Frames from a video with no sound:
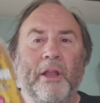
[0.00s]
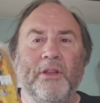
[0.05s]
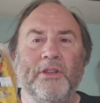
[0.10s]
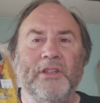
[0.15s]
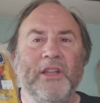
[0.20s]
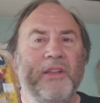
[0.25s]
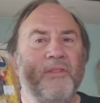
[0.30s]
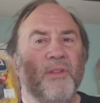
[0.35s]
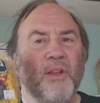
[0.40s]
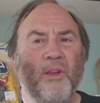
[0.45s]
I
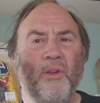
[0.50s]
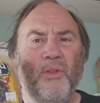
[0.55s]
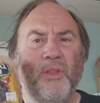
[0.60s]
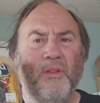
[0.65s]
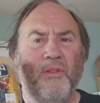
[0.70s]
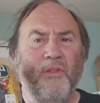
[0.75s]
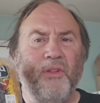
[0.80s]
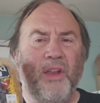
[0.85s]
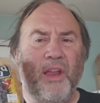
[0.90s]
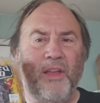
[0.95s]
said, I don't think
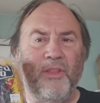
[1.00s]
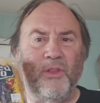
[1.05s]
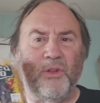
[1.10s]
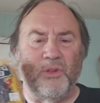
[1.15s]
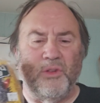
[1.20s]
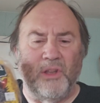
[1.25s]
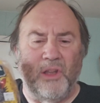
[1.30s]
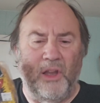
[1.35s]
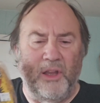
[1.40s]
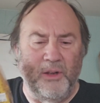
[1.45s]
I've ever had
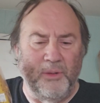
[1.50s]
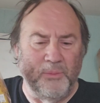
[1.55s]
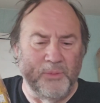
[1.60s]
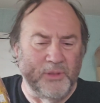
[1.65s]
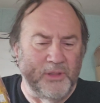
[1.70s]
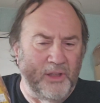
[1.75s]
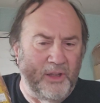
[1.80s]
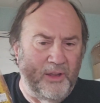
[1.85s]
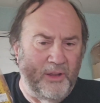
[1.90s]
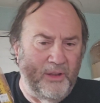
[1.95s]
those
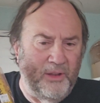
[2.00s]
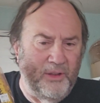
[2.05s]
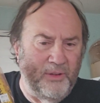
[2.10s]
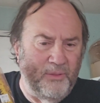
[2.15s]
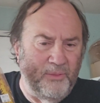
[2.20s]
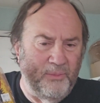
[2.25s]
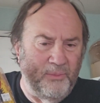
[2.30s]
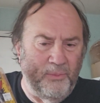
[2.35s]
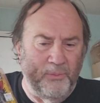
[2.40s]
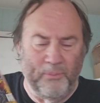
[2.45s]
items
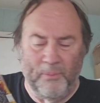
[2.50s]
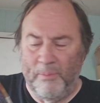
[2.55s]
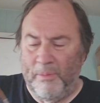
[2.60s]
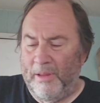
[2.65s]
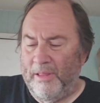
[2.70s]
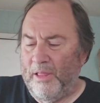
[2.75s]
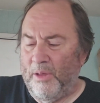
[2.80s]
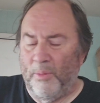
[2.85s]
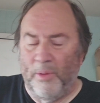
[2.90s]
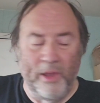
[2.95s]

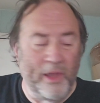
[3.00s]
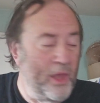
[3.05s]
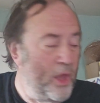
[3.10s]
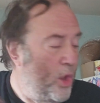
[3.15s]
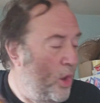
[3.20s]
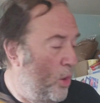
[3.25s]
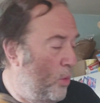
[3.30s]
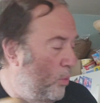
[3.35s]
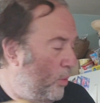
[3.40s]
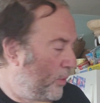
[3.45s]
made that way.
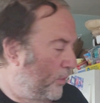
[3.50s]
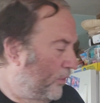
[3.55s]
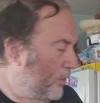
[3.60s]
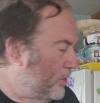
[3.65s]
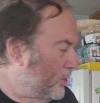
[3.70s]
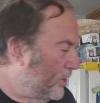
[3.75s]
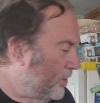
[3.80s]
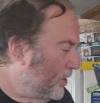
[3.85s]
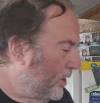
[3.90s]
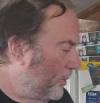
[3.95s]
When we first
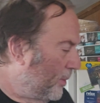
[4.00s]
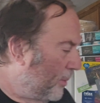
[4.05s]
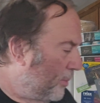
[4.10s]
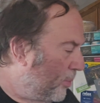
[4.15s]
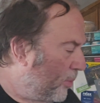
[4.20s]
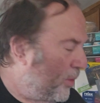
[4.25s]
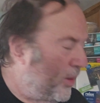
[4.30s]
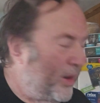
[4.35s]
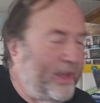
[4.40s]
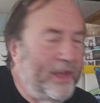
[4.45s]
started talking about
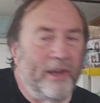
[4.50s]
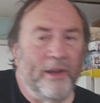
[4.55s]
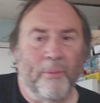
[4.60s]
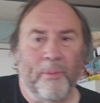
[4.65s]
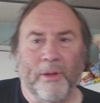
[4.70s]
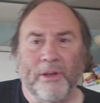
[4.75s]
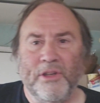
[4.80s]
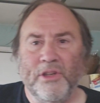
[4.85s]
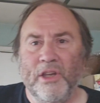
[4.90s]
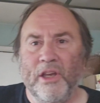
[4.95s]
bread on
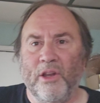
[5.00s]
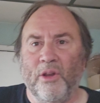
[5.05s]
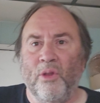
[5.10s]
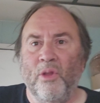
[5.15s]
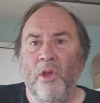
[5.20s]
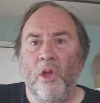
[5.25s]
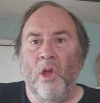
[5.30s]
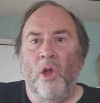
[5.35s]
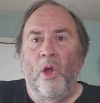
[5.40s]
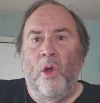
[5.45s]
my channel,
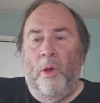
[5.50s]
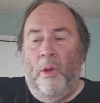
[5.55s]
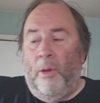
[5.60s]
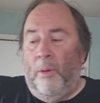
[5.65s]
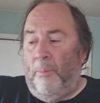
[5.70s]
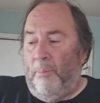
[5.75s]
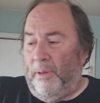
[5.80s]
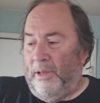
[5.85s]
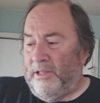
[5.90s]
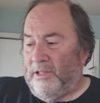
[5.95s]

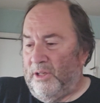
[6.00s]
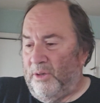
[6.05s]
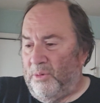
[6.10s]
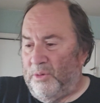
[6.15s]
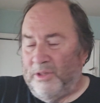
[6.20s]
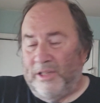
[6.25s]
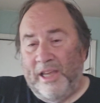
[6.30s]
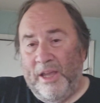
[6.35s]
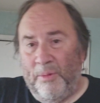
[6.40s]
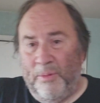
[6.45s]
basically it
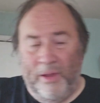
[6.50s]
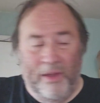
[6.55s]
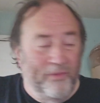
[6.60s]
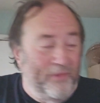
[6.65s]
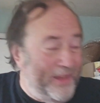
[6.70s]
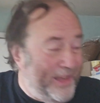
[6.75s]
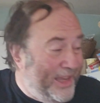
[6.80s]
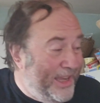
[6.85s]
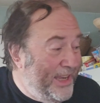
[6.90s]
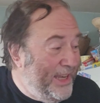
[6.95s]
was, can we have
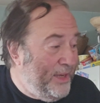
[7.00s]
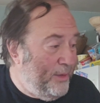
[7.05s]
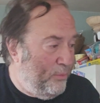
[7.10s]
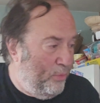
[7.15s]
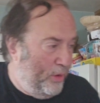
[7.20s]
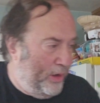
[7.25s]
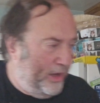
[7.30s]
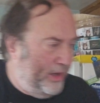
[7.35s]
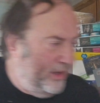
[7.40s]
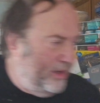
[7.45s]
any
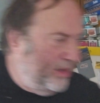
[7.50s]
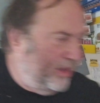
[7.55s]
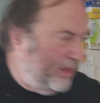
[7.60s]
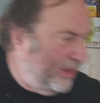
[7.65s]
bread?